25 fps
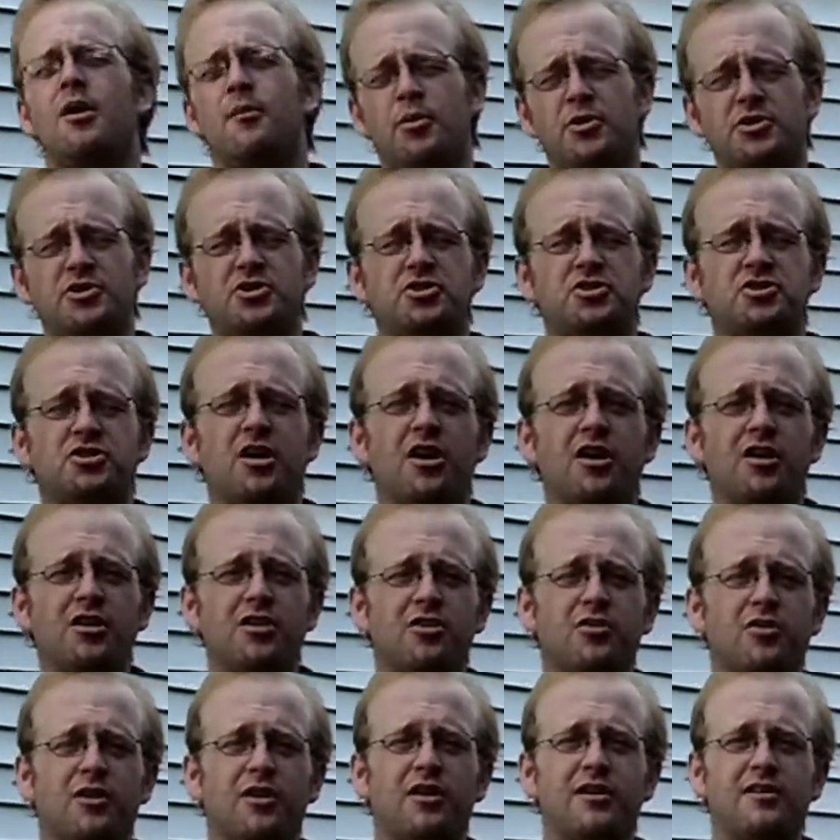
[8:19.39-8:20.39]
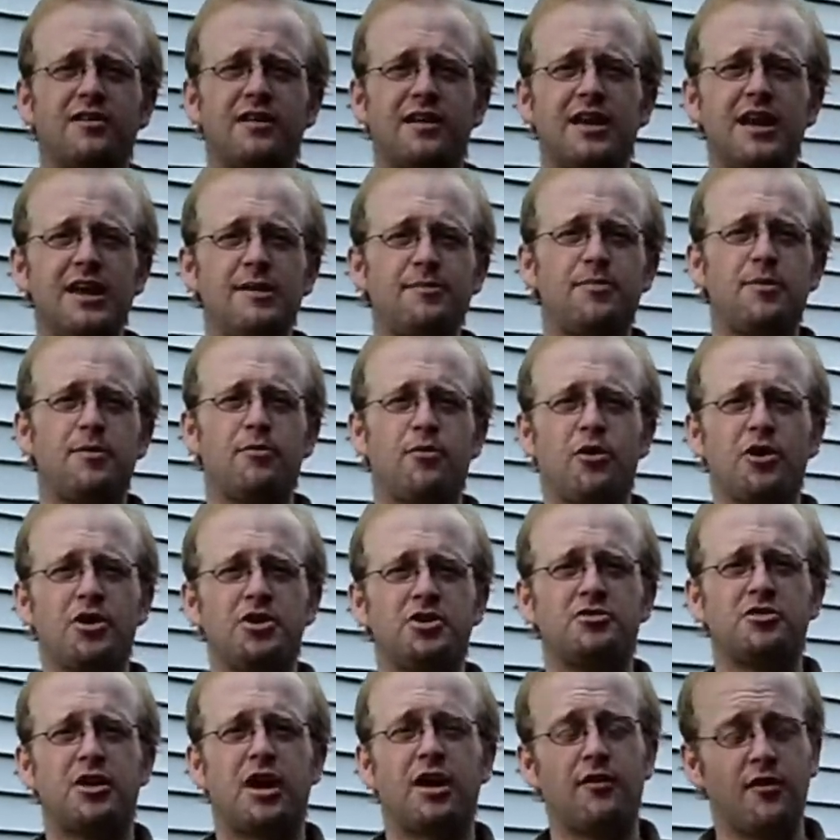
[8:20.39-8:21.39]
put your charcoal in it to keep the
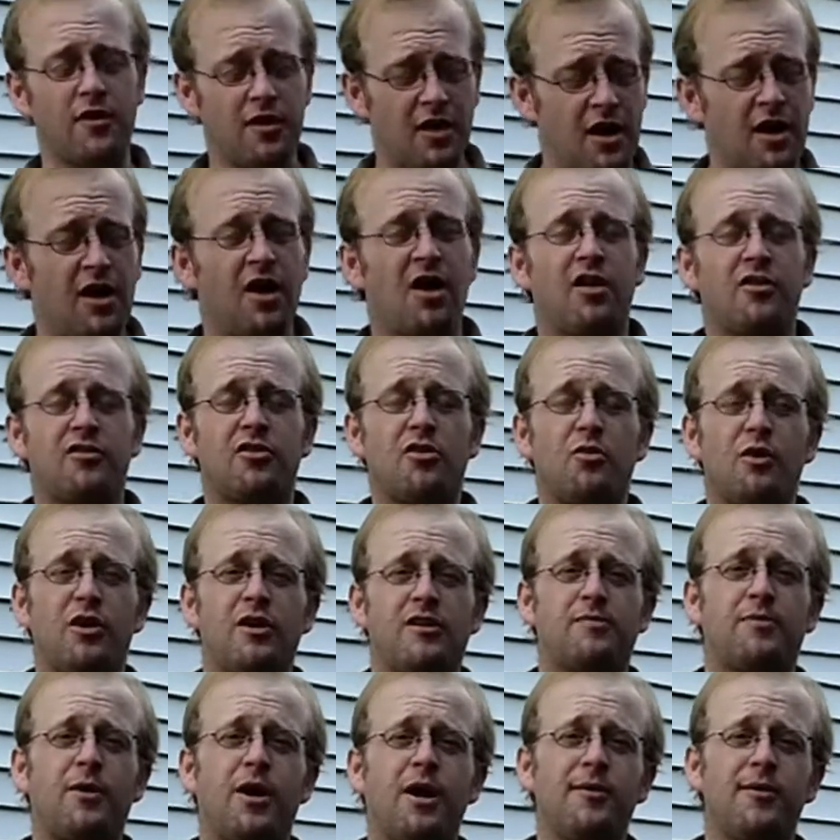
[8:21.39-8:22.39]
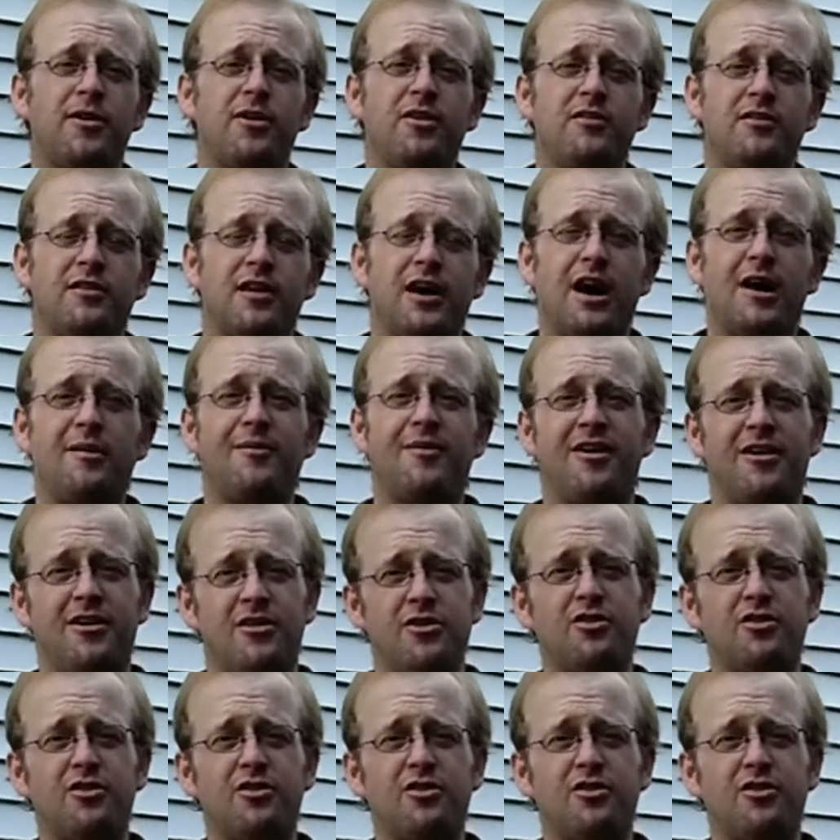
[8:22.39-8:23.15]
moisture out of it, so when it's barbecue time,